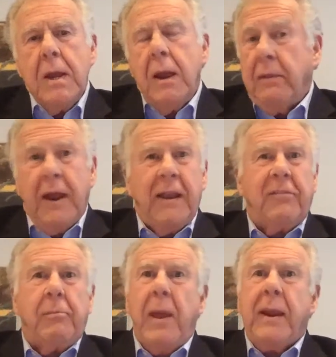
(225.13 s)
That
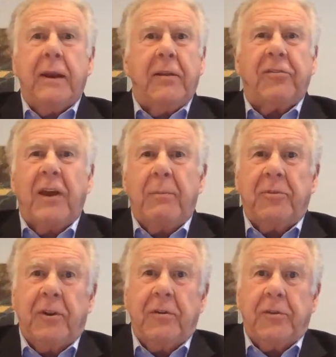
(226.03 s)
is making
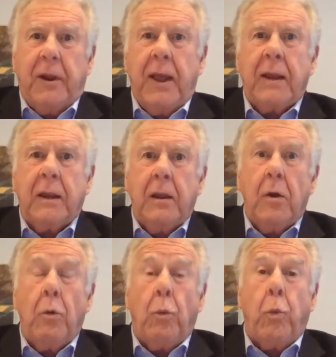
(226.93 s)
assumptions. And I can
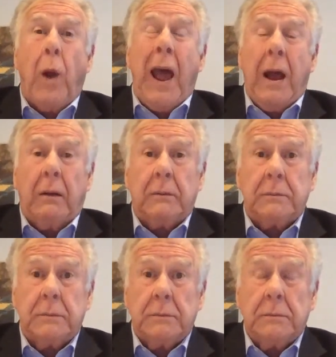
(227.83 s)
go, wow,
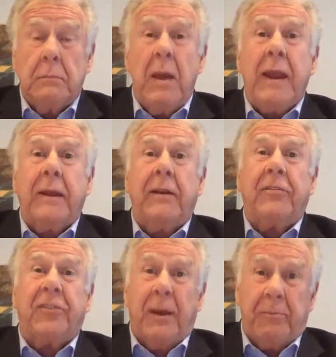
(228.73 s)
making
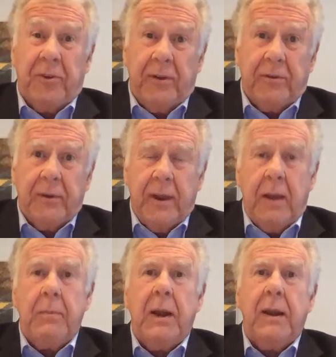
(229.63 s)
assumptions.
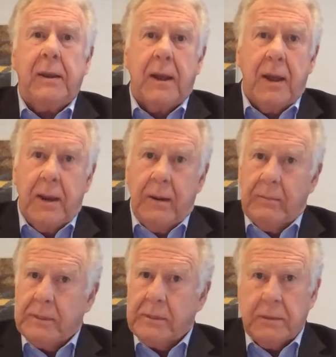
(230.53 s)
How many
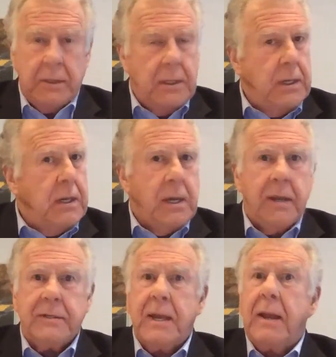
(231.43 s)
times
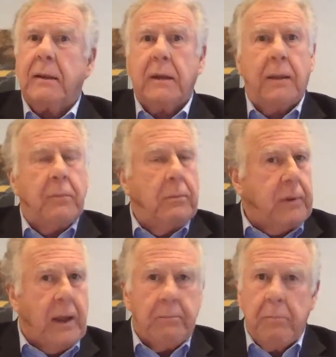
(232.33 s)
has that
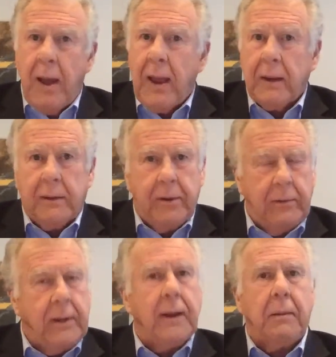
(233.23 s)
come back
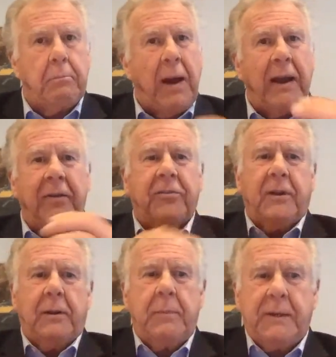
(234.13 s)
to kind of bite us a
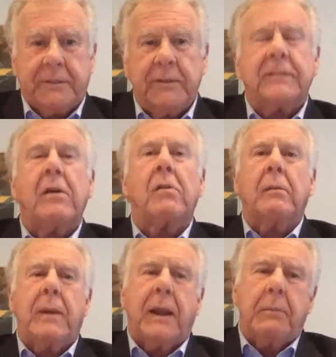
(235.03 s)
little bit? So let's talk
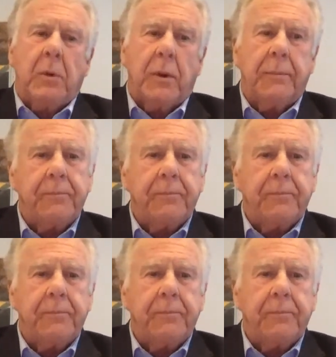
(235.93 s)
about it more.